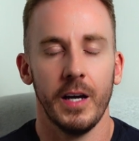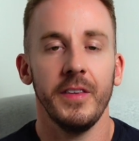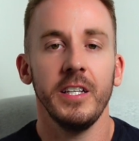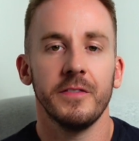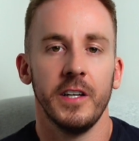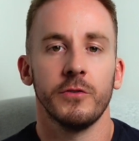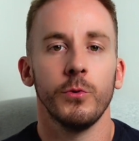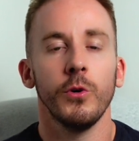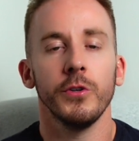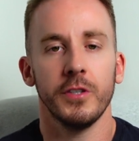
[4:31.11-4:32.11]
And these funds will
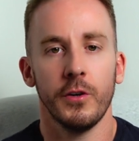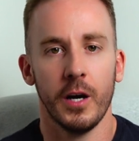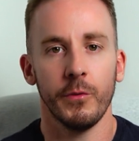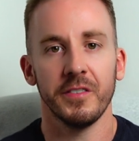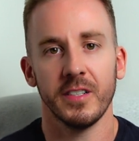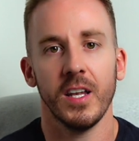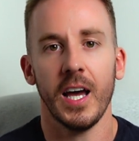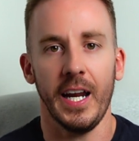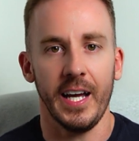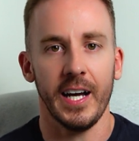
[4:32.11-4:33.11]
also come with
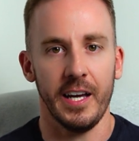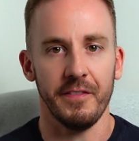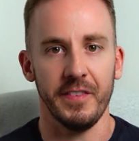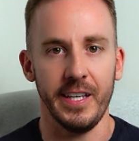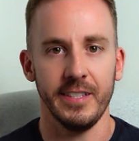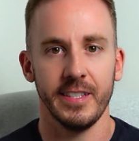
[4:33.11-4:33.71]
slightly higher fees.